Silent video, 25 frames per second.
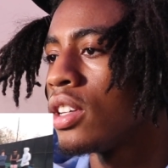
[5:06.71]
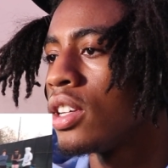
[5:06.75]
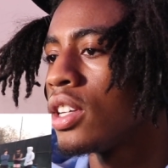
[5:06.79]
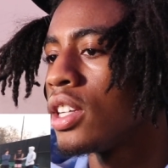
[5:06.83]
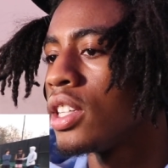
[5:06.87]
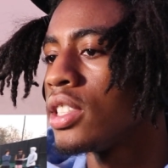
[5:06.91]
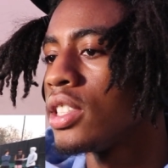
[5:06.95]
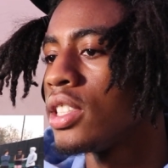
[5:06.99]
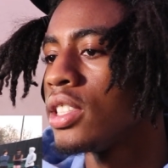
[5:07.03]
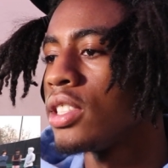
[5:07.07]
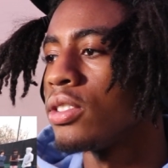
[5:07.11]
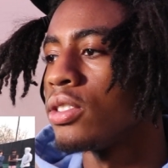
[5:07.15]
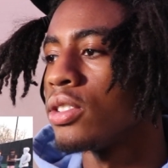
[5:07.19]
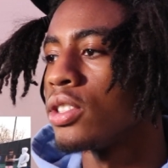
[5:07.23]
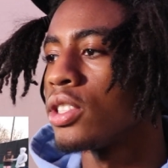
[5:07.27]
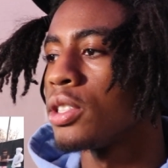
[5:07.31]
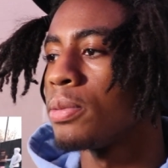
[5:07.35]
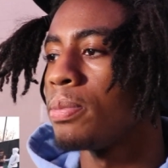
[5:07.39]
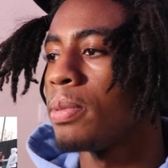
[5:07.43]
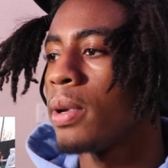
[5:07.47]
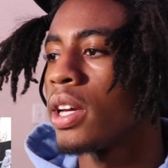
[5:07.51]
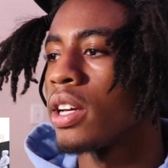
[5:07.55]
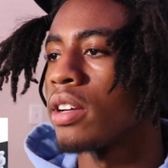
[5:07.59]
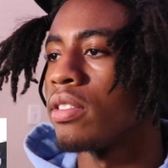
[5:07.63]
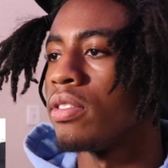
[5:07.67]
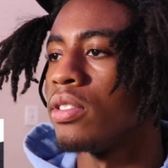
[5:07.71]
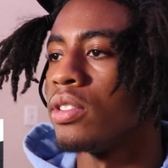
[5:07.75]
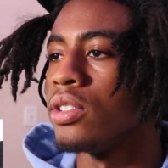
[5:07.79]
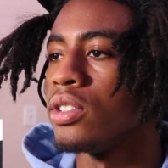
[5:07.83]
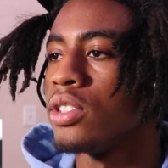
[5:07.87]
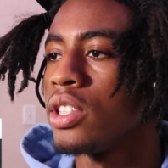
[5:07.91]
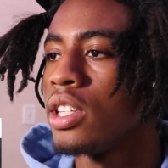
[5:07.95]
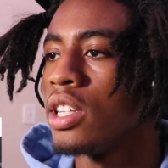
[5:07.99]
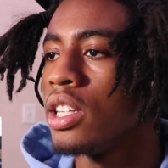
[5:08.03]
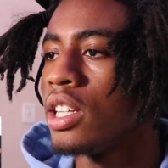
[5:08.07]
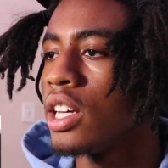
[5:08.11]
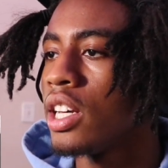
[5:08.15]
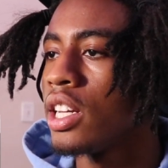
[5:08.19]
That's disrespectful.
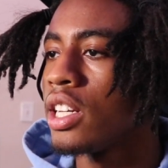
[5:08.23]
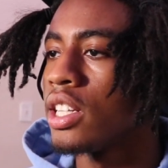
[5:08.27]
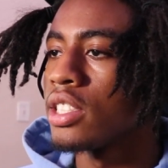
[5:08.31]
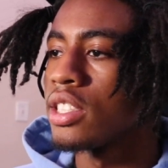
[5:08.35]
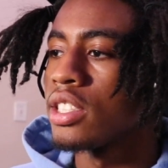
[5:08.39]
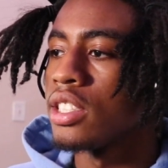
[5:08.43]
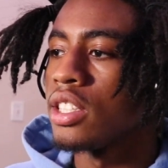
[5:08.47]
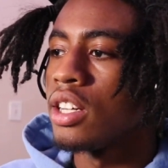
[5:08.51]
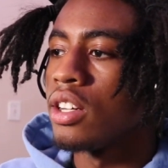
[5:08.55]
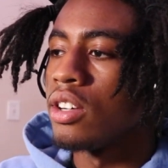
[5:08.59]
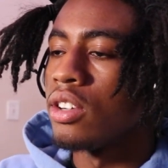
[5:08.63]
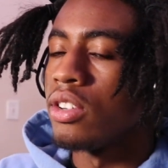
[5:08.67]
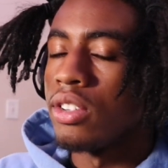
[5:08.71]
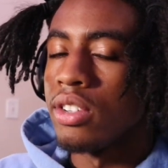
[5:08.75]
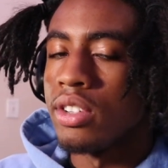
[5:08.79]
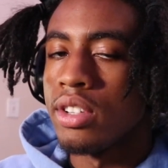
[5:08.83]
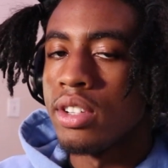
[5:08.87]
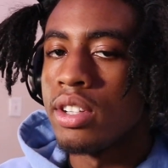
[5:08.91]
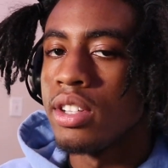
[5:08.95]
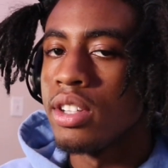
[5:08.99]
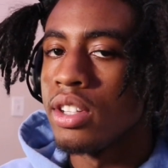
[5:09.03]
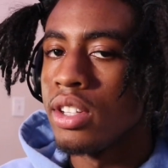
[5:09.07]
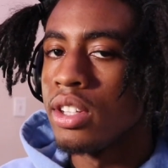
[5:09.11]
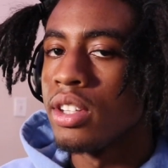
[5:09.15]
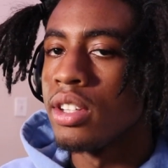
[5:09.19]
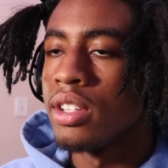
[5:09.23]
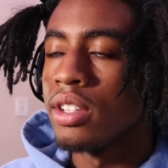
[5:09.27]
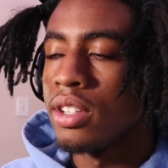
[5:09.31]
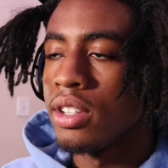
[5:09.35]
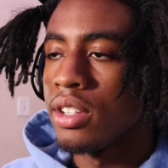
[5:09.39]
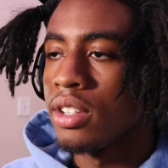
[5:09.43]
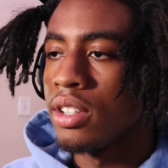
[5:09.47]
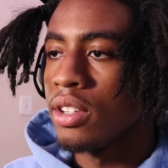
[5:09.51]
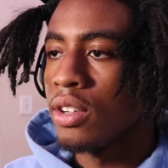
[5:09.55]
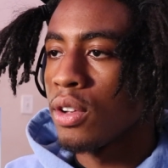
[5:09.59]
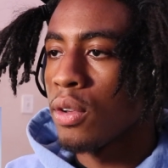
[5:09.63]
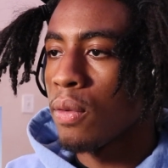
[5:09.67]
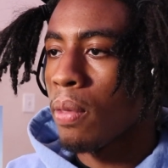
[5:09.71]
Should have let us know.
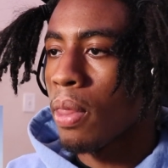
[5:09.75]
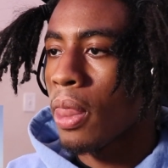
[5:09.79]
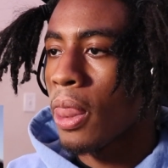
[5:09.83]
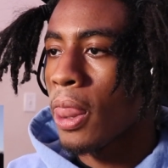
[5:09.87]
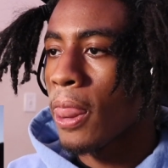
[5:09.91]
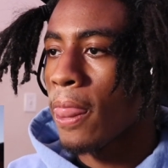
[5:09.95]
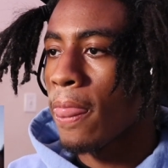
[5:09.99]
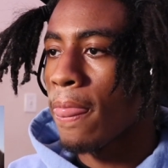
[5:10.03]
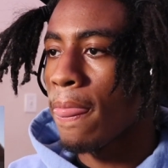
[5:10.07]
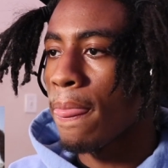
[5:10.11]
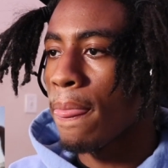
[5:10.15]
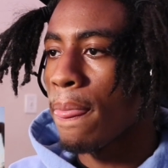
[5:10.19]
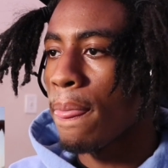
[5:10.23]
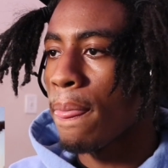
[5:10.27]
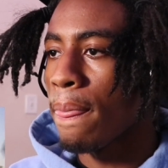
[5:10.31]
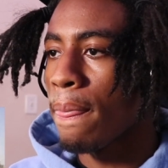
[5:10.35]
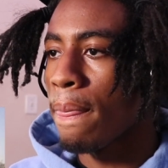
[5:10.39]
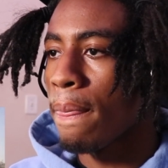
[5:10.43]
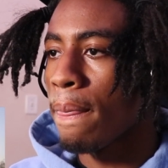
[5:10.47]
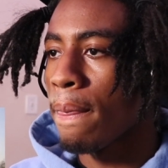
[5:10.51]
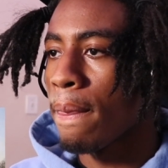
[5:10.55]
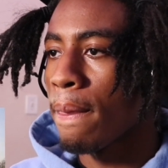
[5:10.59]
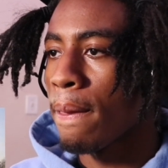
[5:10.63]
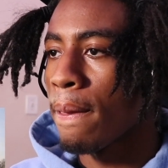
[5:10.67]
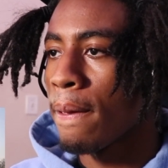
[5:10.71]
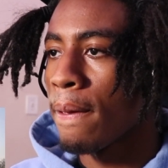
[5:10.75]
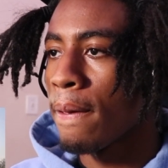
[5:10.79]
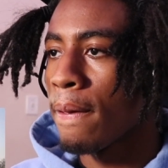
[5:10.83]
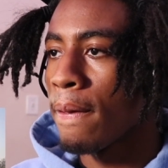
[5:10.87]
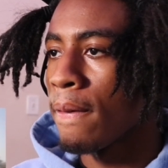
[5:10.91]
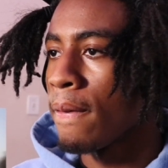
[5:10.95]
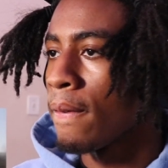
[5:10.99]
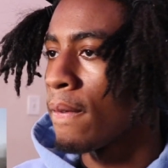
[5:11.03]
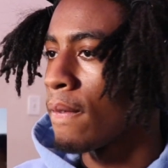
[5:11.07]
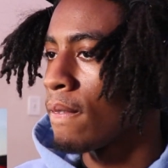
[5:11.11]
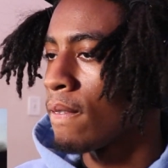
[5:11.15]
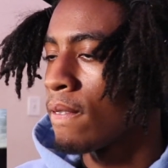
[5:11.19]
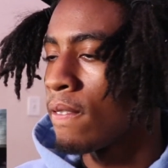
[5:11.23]
What?
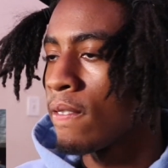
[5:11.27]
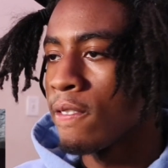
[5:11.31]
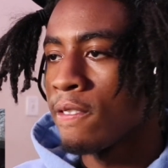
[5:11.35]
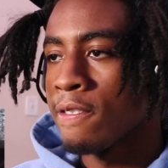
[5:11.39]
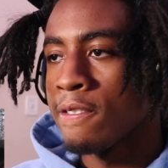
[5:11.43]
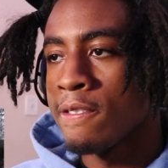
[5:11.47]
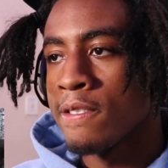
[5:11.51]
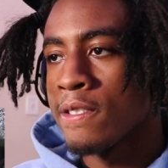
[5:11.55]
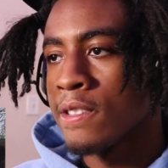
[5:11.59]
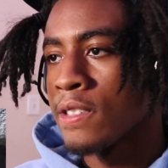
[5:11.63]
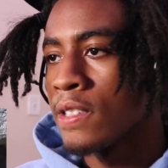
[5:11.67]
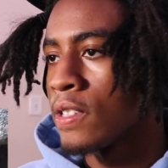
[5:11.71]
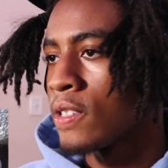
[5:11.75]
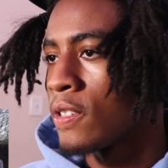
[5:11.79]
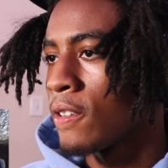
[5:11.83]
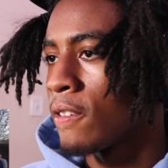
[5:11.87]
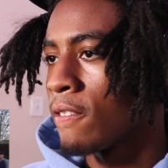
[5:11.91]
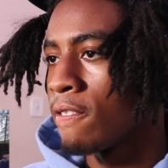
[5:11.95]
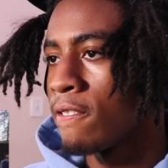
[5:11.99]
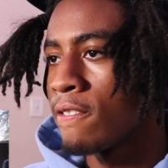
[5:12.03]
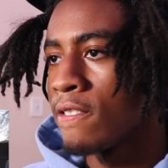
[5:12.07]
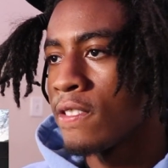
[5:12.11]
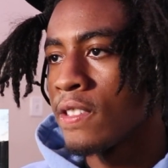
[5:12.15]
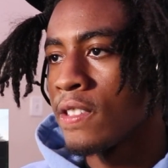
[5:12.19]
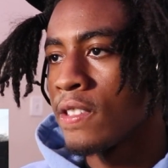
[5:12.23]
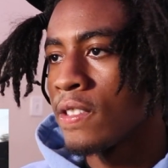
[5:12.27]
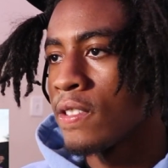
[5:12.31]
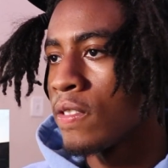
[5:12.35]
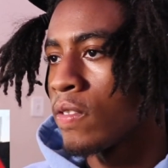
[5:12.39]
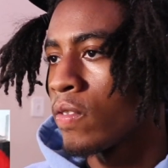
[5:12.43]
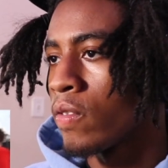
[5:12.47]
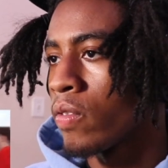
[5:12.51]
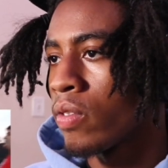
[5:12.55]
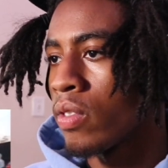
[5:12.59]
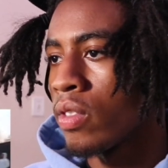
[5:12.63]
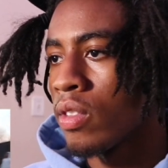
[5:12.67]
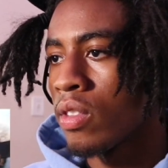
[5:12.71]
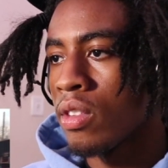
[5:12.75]
What well, was
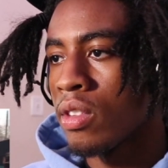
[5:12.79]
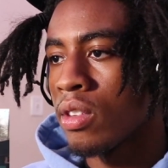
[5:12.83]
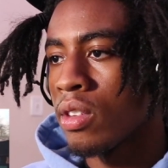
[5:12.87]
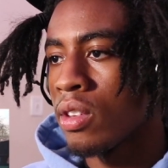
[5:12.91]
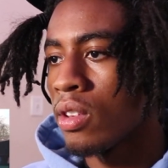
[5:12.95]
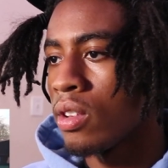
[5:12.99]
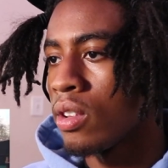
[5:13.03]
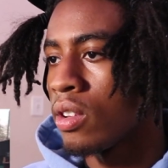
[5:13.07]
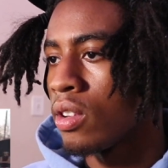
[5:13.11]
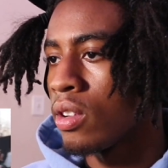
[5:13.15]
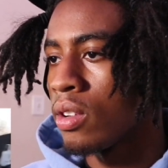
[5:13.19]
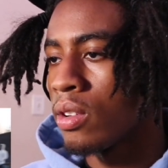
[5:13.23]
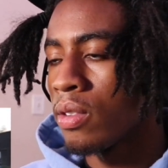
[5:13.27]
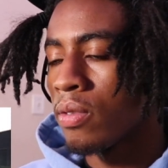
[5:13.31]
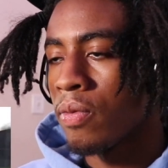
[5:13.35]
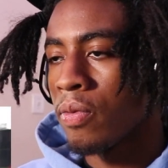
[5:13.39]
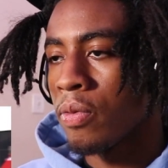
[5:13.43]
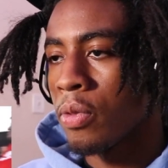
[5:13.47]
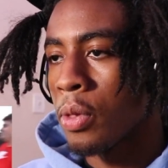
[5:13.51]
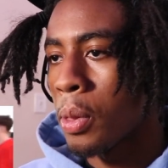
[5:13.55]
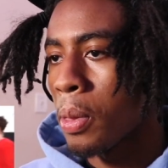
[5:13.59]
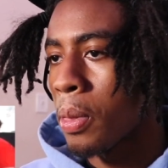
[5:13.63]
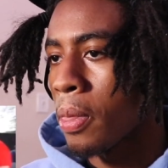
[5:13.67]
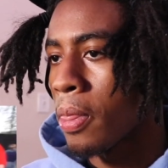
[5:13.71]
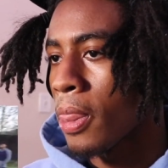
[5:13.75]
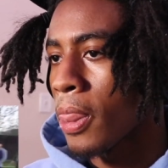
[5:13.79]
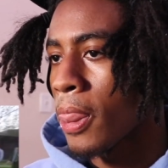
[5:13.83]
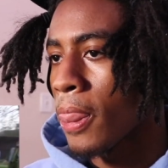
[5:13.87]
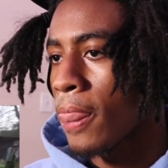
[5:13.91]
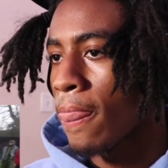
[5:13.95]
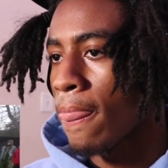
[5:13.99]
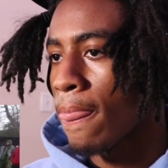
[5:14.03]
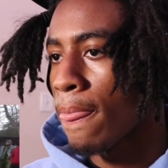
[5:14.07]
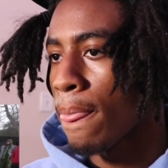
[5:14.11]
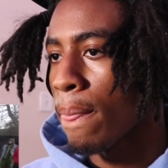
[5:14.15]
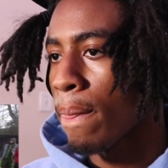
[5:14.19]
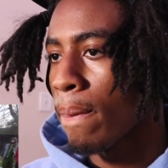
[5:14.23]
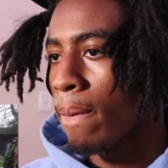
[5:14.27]
inside? Both three, man.
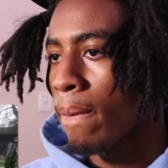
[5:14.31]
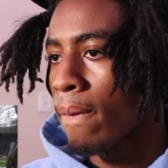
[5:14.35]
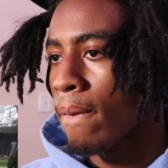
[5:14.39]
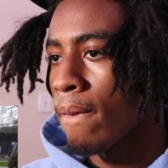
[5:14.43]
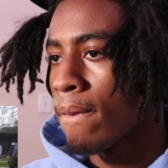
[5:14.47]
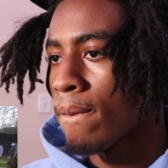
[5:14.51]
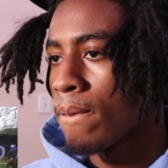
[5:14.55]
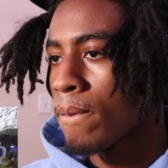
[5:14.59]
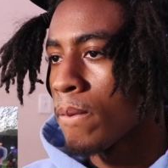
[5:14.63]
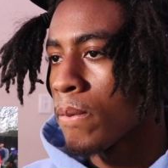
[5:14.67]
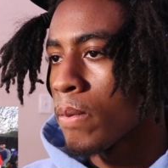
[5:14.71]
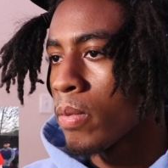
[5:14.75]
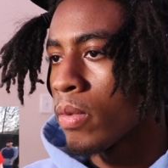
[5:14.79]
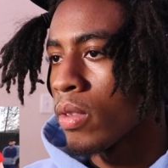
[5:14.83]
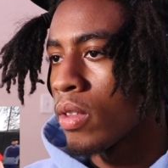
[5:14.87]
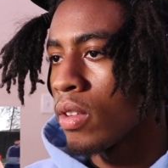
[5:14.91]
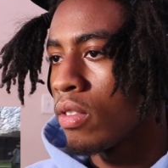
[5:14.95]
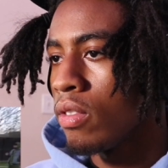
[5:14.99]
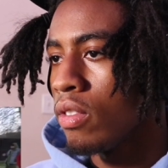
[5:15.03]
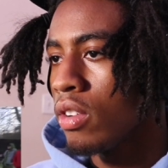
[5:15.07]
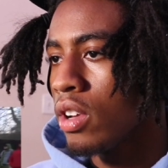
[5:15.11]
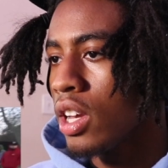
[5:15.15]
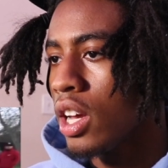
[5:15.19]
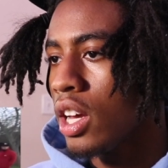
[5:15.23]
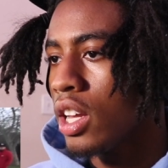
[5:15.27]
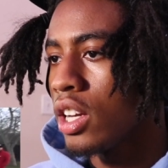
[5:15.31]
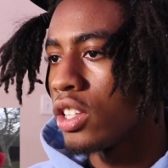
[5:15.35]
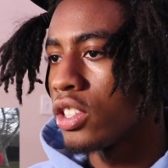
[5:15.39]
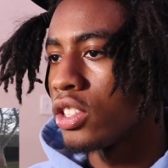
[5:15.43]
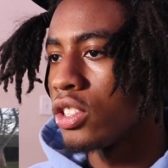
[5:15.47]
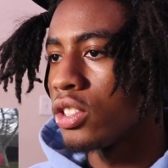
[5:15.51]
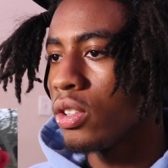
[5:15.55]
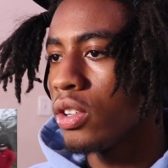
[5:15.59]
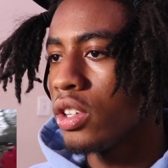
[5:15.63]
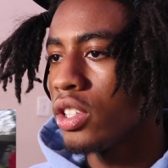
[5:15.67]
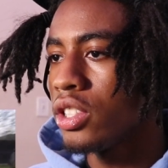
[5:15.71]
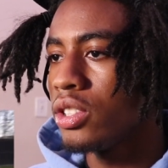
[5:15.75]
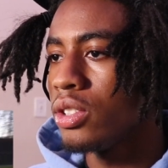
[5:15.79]
Man. What kind of
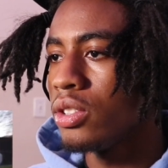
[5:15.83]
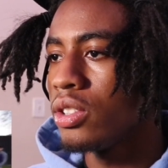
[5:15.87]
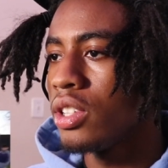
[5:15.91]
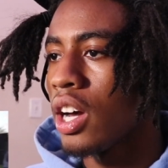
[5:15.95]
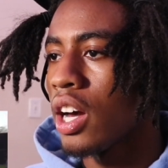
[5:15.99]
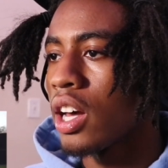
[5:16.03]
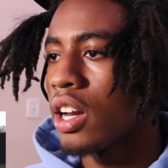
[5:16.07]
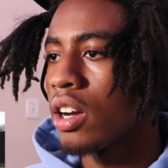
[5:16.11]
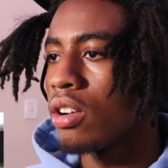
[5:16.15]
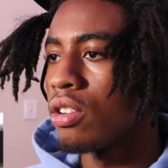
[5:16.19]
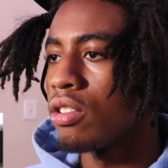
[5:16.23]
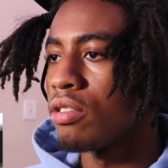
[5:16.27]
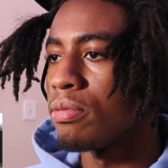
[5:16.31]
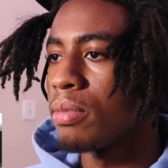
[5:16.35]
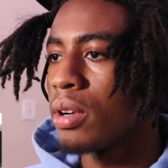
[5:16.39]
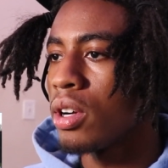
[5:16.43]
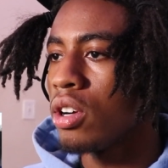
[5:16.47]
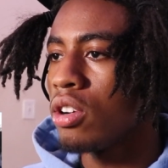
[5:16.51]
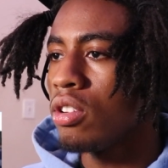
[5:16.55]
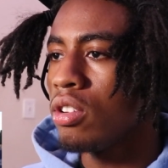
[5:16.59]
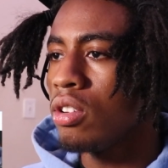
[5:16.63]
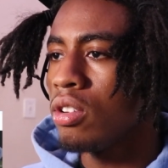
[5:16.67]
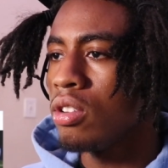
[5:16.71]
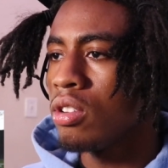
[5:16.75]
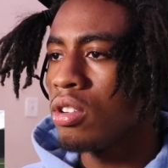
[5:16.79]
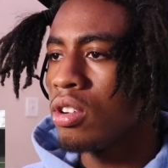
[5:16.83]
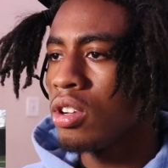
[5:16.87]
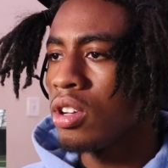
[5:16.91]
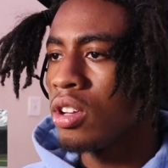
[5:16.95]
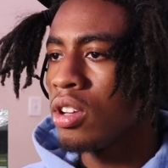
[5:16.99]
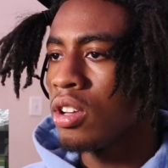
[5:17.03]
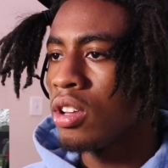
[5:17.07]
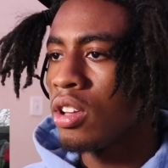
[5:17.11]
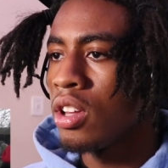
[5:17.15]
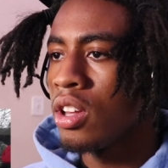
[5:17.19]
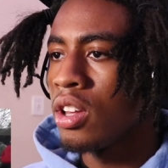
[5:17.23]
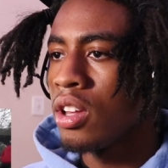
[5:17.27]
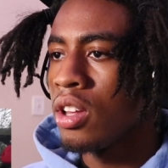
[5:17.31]
shorts you got on,
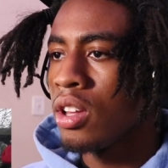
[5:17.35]
bro?